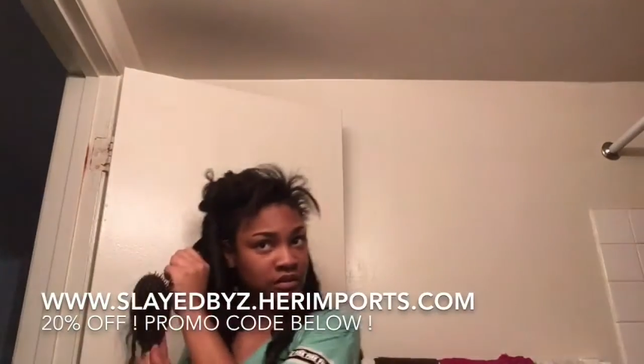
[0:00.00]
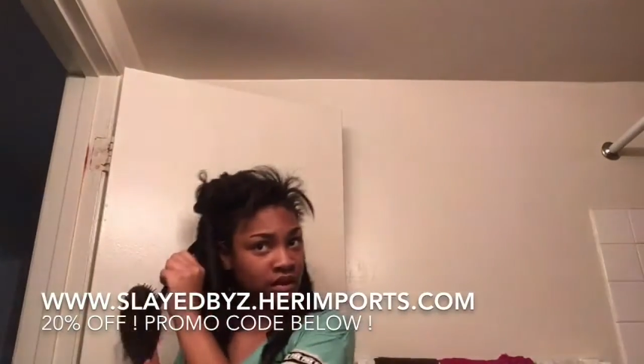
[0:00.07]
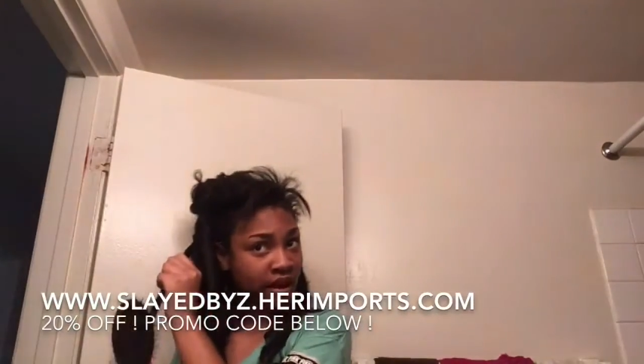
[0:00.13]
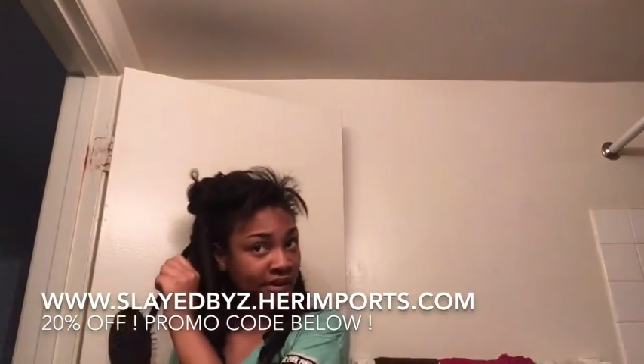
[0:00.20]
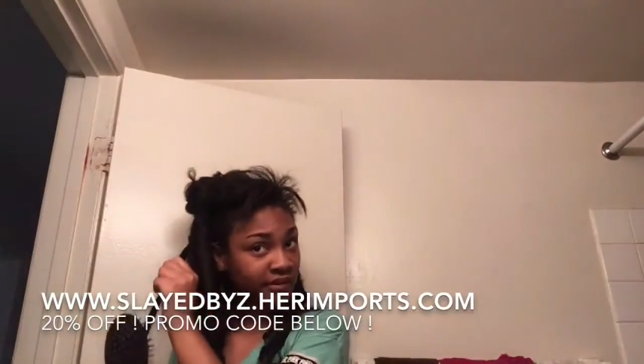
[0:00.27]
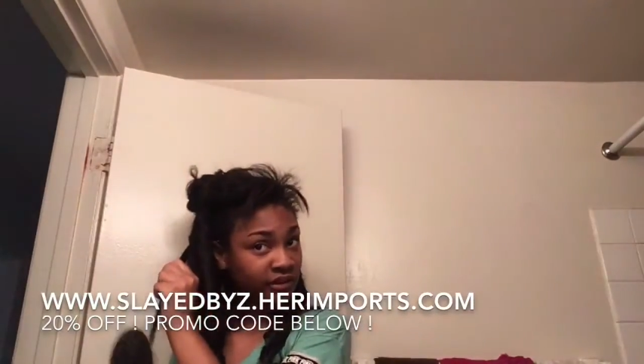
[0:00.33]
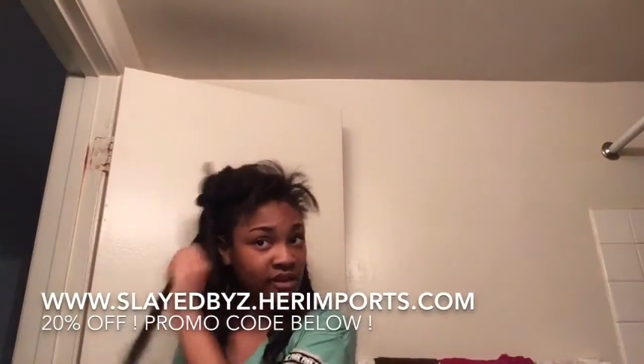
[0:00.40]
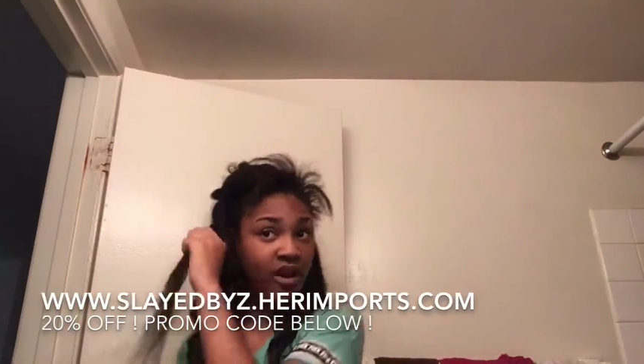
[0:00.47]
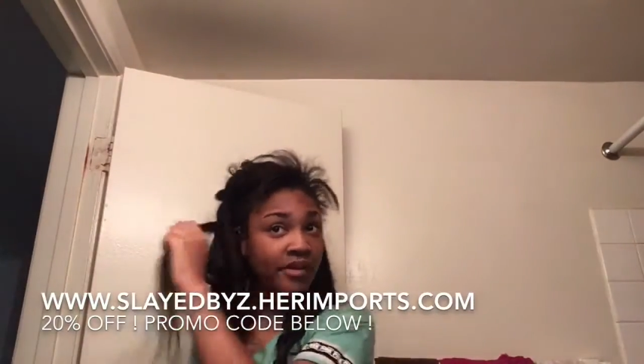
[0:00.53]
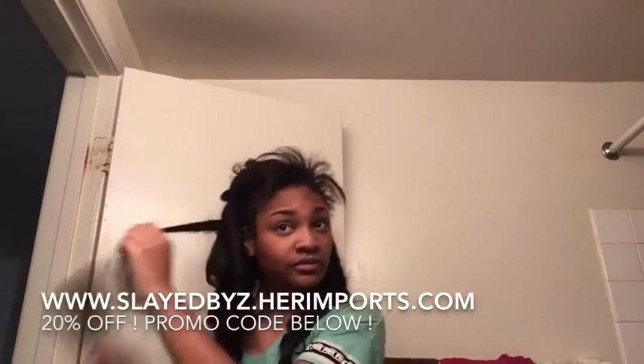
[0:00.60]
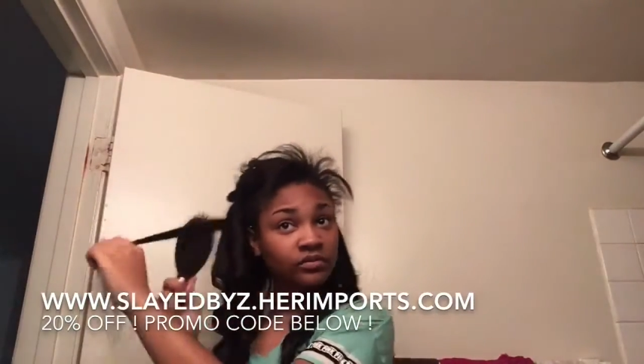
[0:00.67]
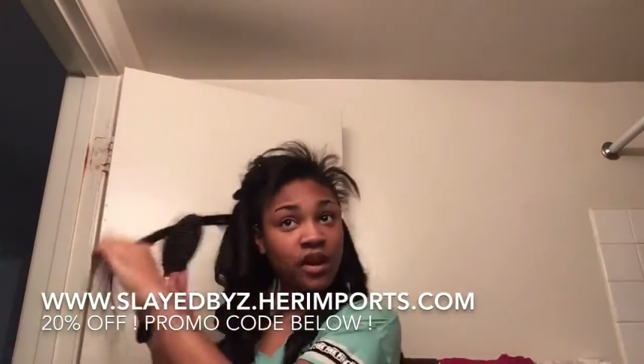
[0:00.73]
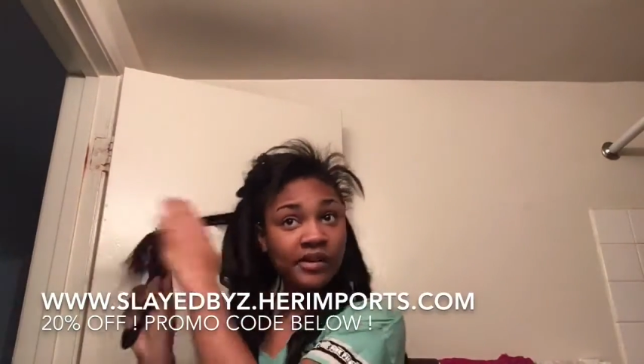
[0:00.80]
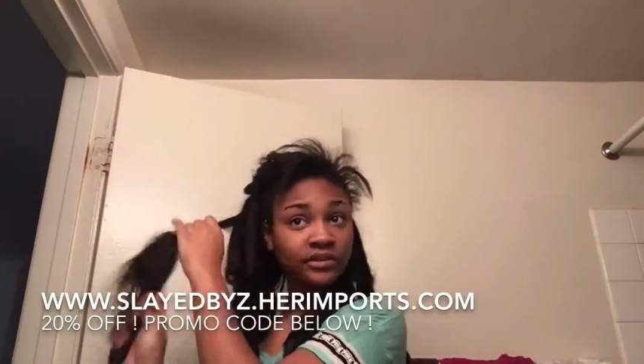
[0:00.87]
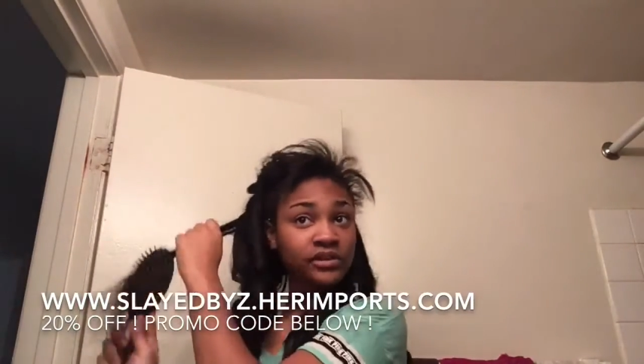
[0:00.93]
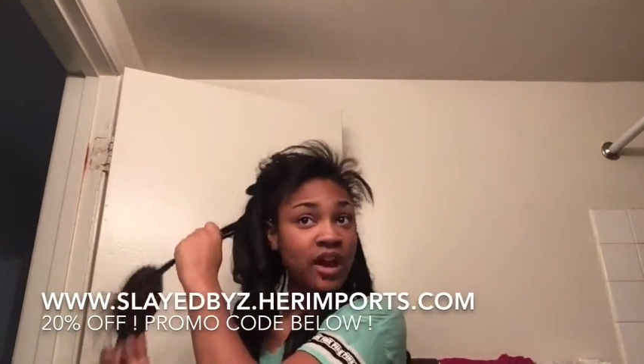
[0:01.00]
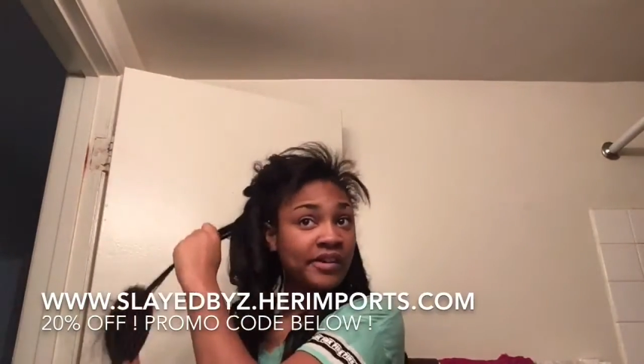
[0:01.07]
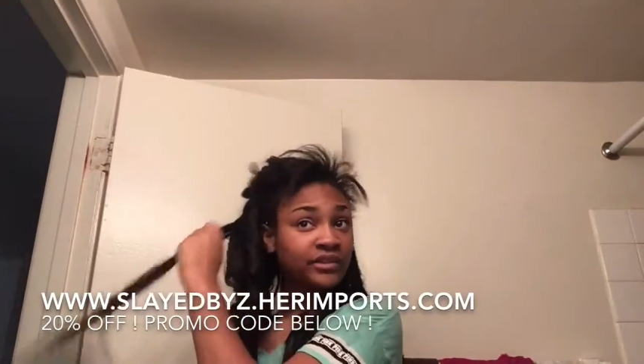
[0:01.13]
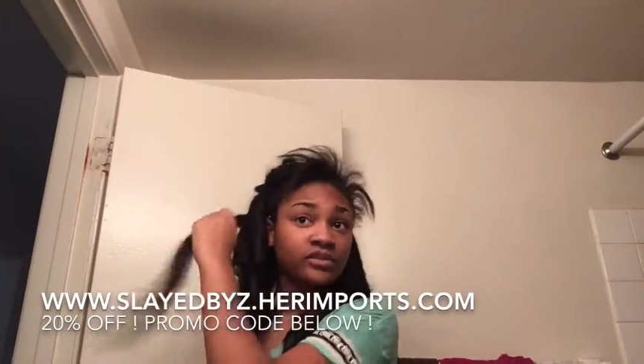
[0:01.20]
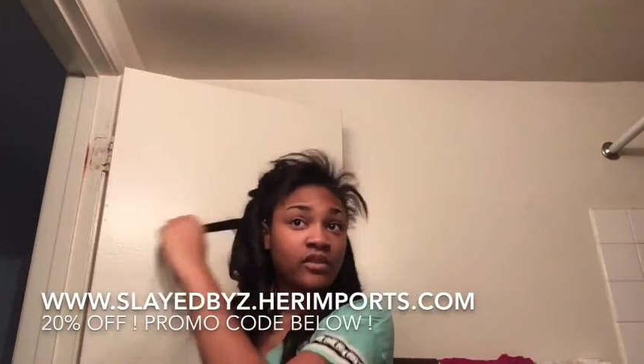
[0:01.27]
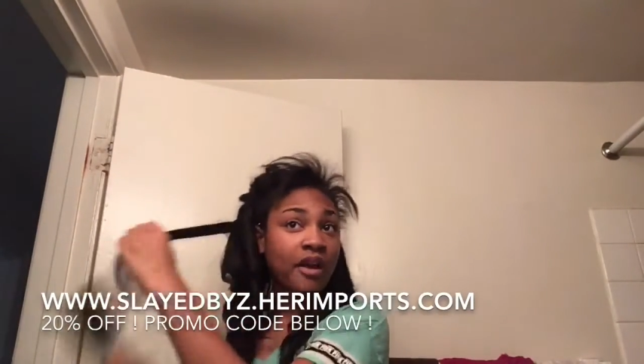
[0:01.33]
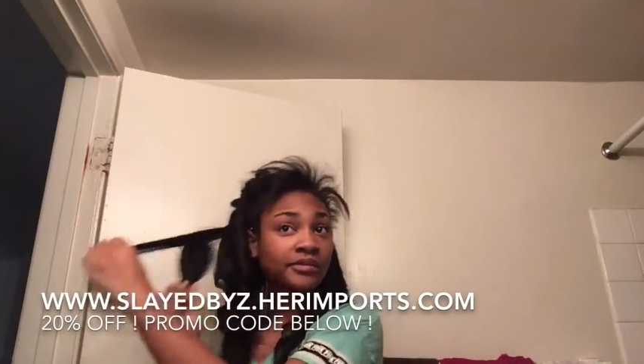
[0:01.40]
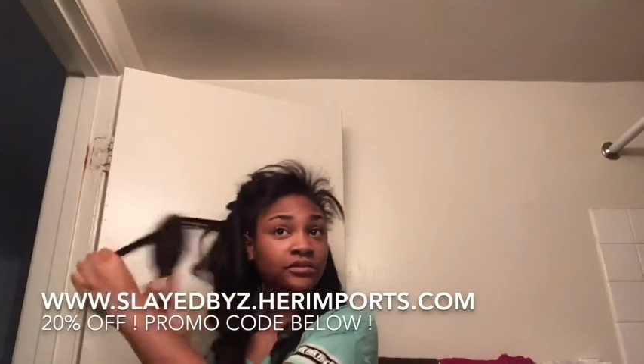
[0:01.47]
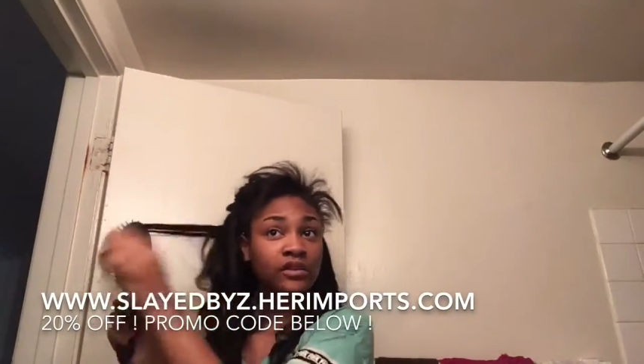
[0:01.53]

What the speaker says: It is really good hair.